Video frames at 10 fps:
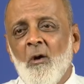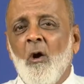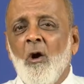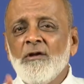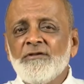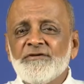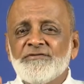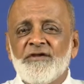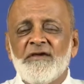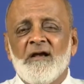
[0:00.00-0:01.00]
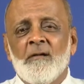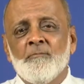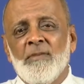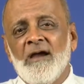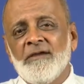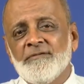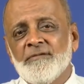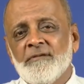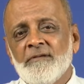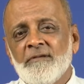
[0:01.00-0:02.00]
All these three combined
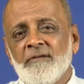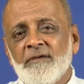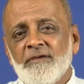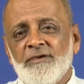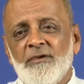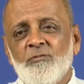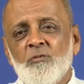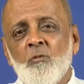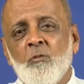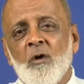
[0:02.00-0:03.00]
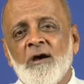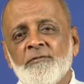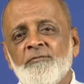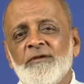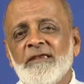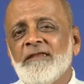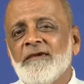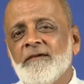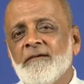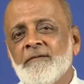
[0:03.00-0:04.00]
give you one
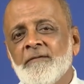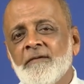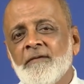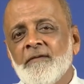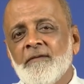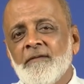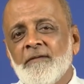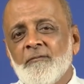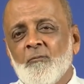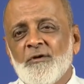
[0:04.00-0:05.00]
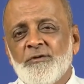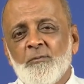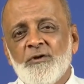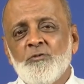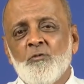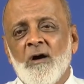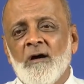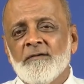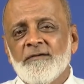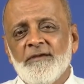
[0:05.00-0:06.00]
feeling. Whatever you
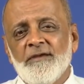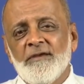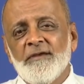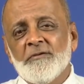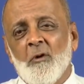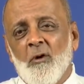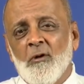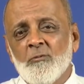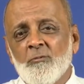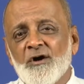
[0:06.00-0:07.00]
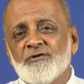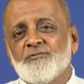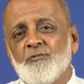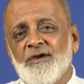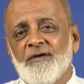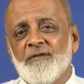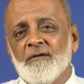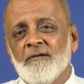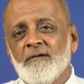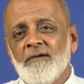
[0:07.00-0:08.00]
are, it all works together.